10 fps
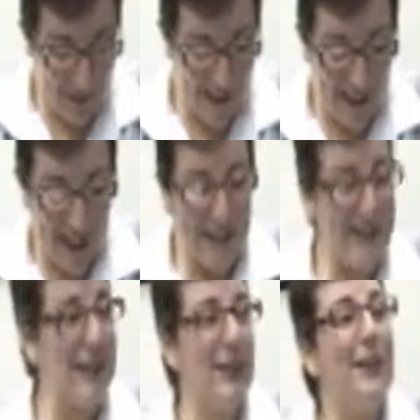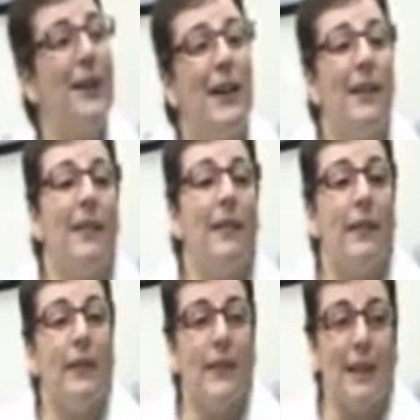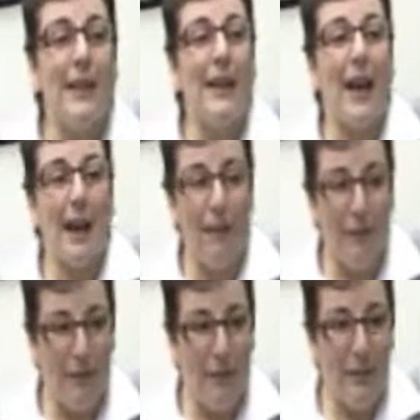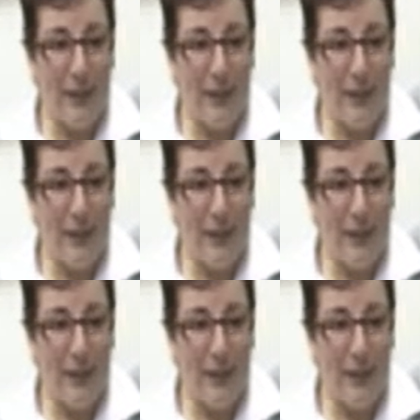Okay, so you'd have